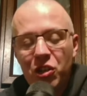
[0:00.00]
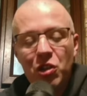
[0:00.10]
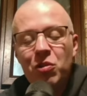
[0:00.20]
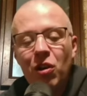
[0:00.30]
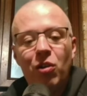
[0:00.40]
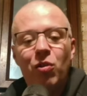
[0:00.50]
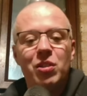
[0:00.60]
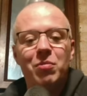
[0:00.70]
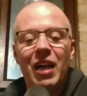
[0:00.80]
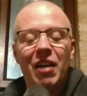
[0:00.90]
Do not cause
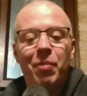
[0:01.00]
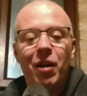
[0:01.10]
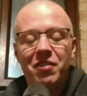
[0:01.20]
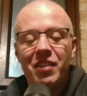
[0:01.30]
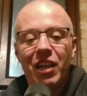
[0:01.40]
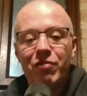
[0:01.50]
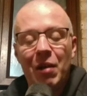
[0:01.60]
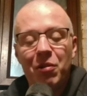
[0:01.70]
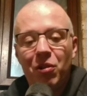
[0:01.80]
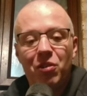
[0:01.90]
them to have parts of their
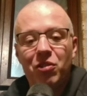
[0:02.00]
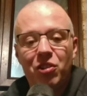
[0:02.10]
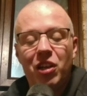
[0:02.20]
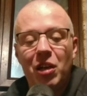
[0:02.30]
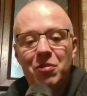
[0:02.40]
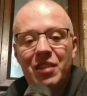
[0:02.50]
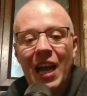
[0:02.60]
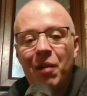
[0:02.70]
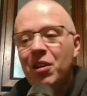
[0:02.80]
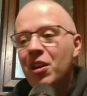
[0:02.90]
ground closed
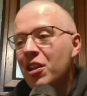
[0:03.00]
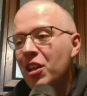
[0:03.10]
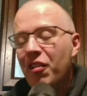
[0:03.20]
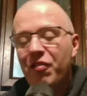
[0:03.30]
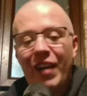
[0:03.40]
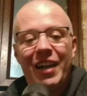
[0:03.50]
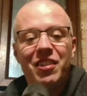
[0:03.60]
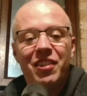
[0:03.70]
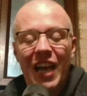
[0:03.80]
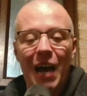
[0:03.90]
down that
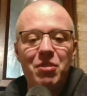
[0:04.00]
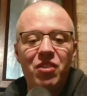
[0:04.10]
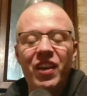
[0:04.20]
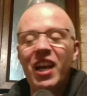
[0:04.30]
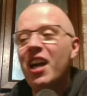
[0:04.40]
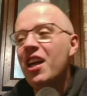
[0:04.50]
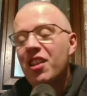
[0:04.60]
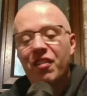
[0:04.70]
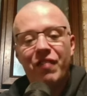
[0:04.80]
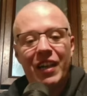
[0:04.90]
affects the atmosphere,
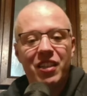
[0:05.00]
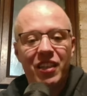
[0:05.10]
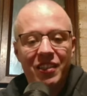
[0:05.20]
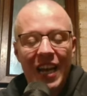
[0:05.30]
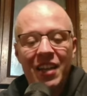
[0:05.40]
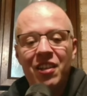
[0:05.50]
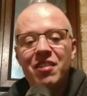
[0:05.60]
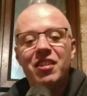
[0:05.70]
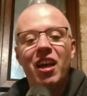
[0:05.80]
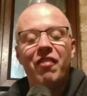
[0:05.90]
that affects the
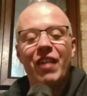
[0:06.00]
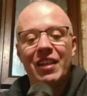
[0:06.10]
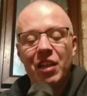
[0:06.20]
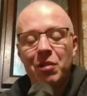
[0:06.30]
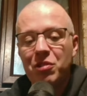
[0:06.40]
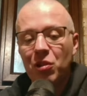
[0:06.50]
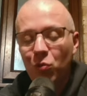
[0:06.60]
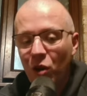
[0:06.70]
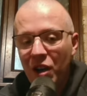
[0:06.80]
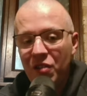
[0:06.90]
attendance, that affects those that weren't